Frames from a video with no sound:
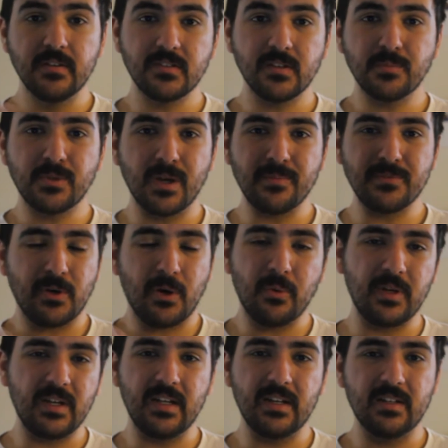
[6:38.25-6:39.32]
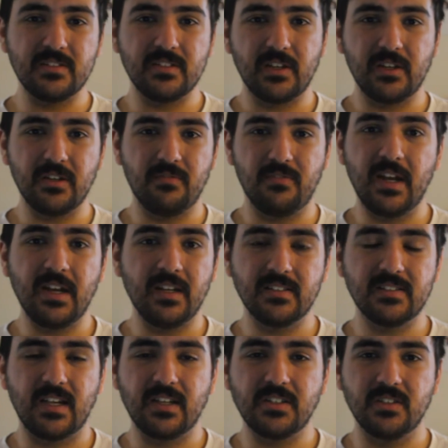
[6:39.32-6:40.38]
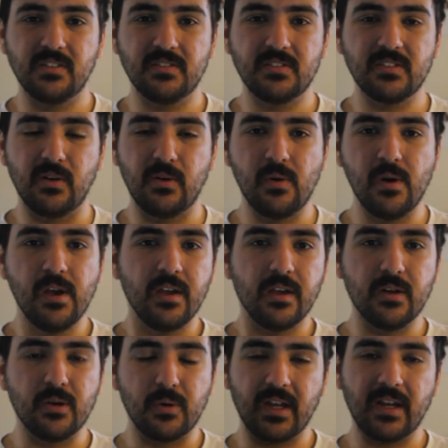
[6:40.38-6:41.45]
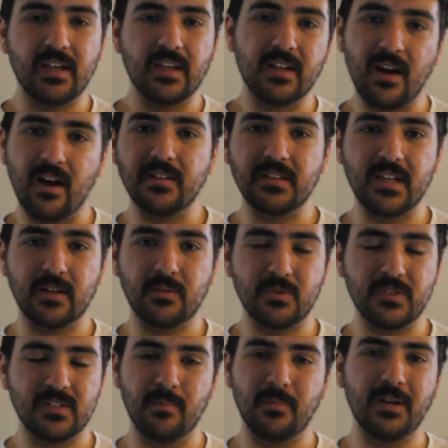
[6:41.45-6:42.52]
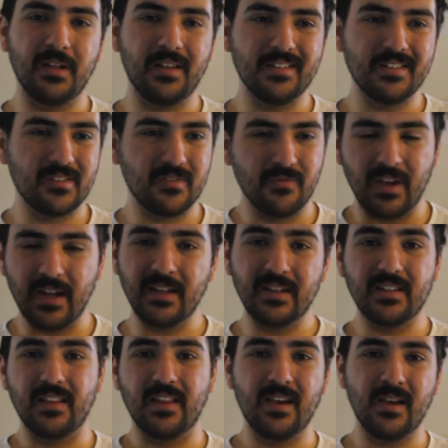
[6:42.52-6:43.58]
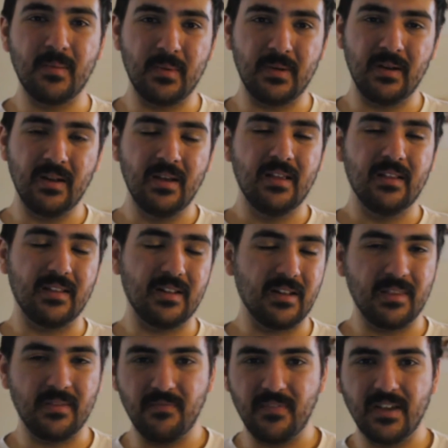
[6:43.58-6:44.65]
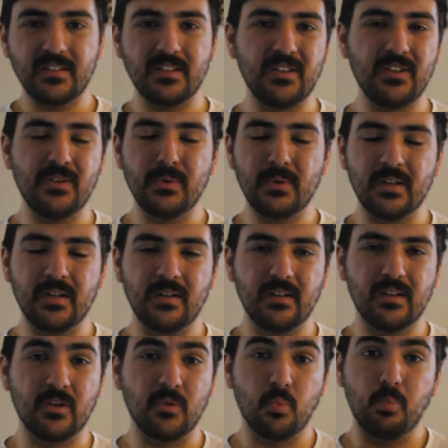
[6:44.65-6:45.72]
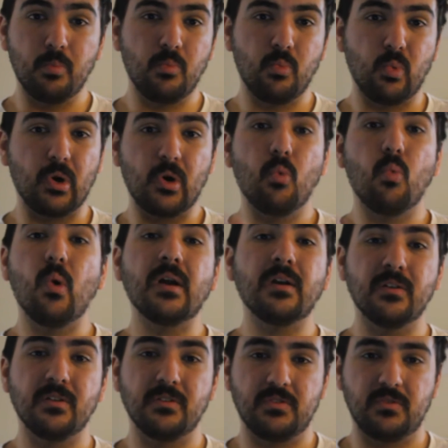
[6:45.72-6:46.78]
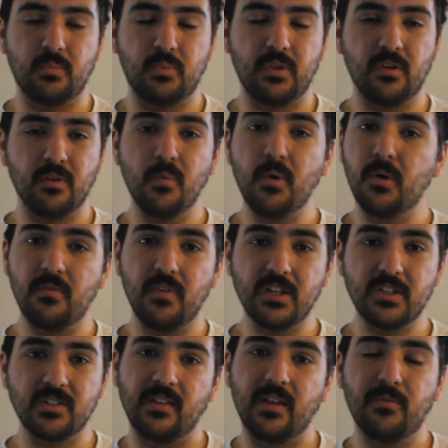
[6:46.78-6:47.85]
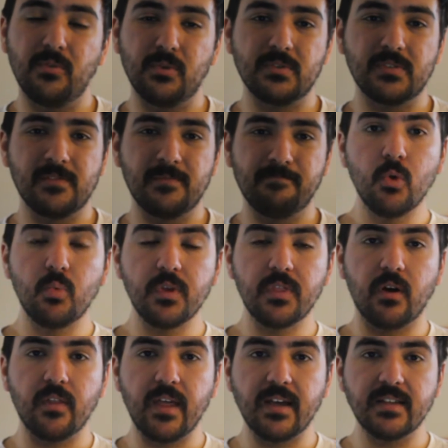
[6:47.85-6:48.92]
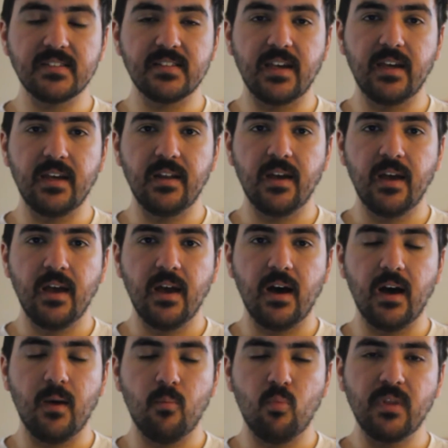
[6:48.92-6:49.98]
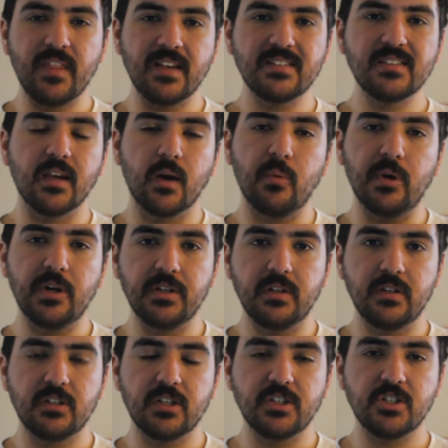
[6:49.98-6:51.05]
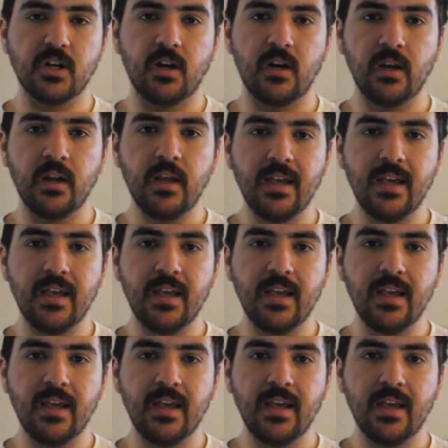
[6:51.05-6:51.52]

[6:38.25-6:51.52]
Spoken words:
Sometimes all we need is a good venting session. So, getting in contact with somebody and just venting to them and letting them vent to you can work wonders with your motivation levels. With all that said, one last thing I want to touch on